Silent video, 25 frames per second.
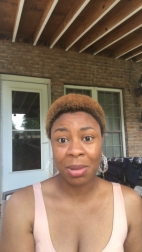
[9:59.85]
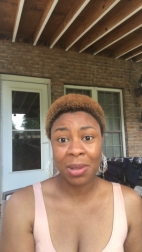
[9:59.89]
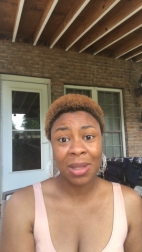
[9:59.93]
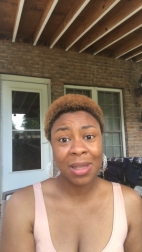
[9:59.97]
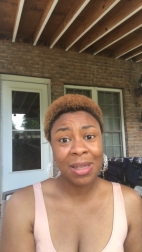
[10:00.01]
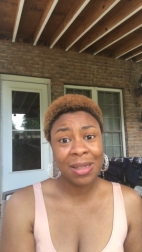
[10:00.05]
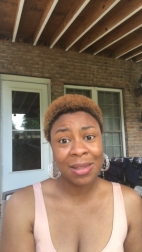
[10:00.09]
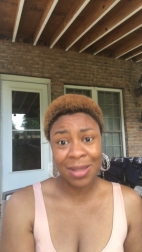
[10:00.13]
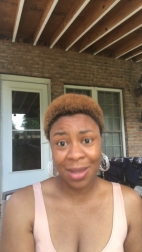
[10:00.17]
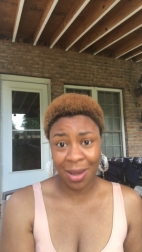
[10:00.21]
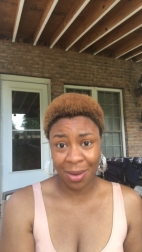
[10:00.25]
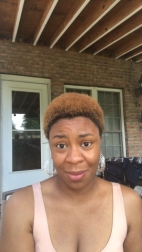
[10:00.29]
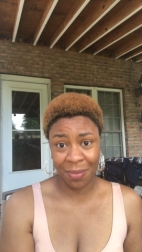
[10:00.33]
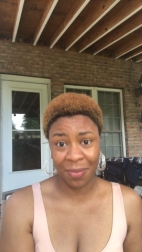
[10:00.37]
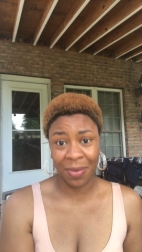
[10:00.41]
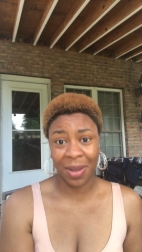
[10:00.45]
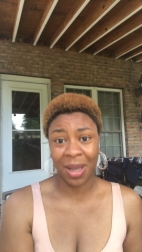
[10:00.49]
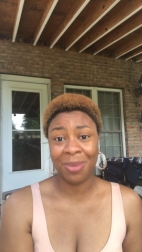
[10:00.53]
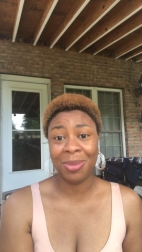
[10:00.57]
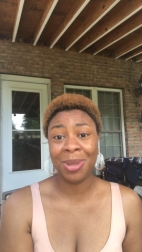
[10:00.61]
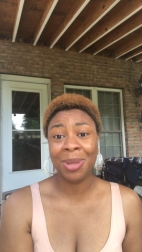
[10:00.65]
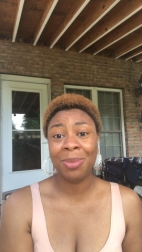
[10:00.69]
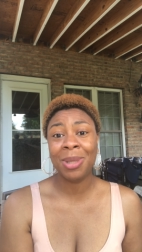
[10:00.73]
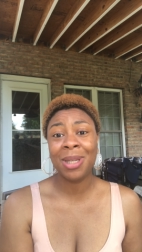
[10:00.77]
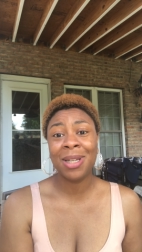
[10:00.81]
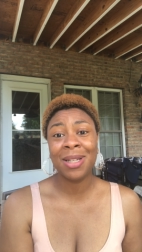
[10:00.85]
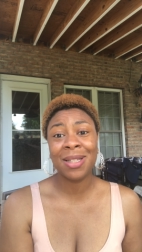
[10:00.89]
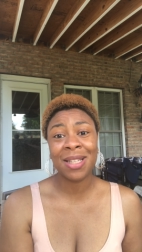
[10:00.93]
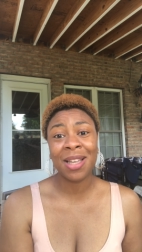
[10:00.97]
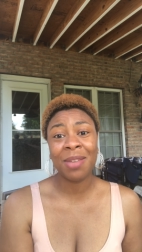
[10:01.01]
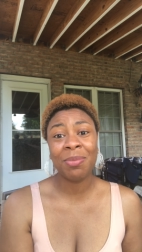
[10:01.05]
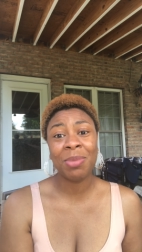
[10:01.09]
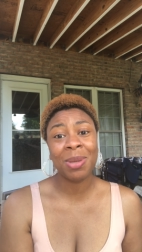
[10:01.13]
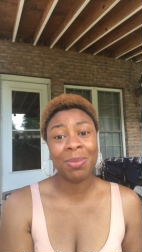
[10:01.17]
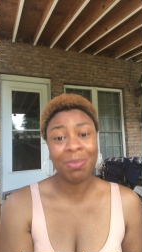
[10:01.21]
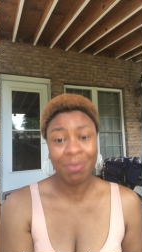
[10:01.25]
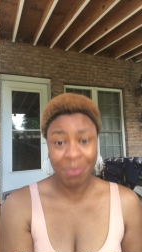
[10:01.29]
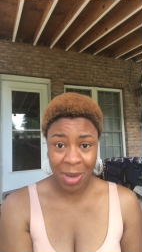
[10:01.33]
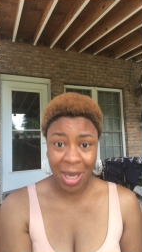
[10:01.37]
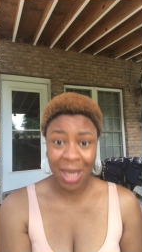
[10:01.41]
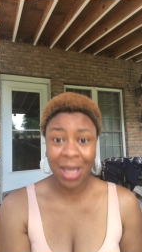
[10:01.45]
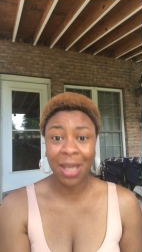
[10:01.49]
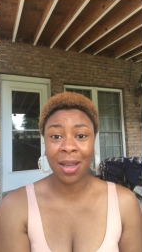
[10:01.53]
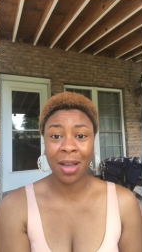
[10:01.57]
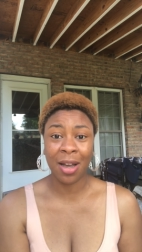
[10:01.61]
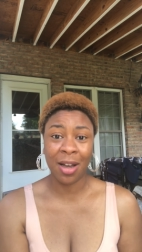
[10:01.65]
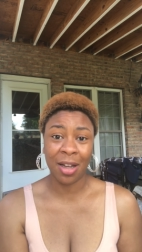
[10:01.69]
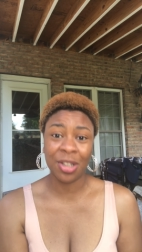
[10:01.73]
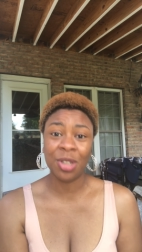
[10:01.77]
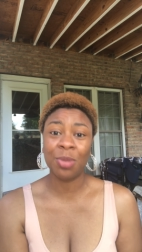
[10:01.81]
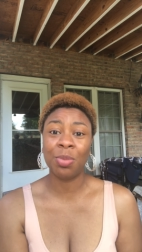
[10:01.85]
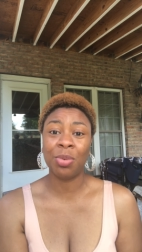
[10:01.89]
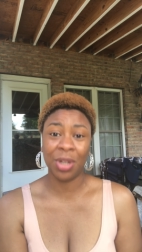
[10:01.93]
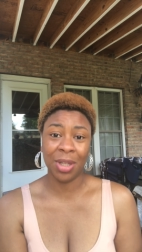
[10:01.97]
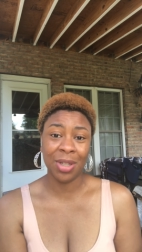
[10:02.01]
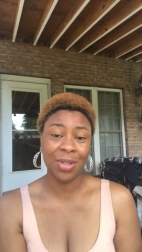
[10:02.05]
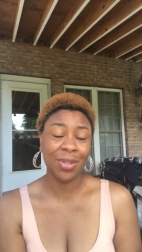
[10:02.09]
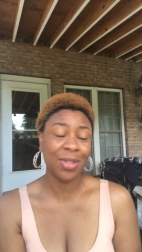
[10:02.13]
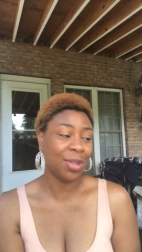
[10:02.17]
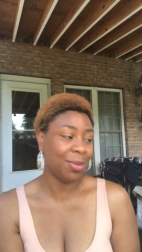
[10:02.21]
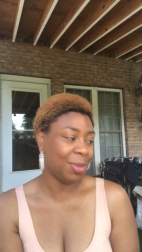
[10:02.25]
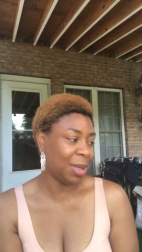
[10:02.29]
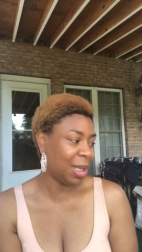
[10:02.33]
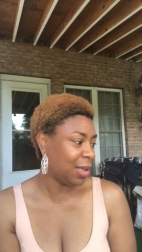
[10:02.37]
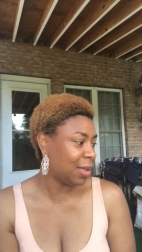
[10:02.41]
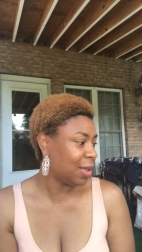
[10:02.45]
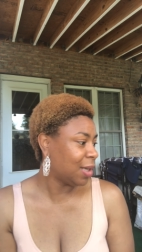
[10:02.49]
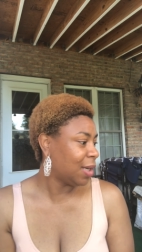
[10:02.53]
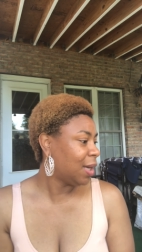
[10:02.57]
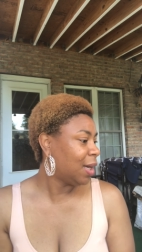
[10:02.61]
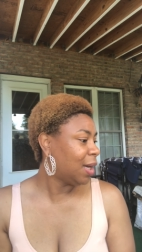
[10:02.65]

please come find me because I've been begging God to bring you to me.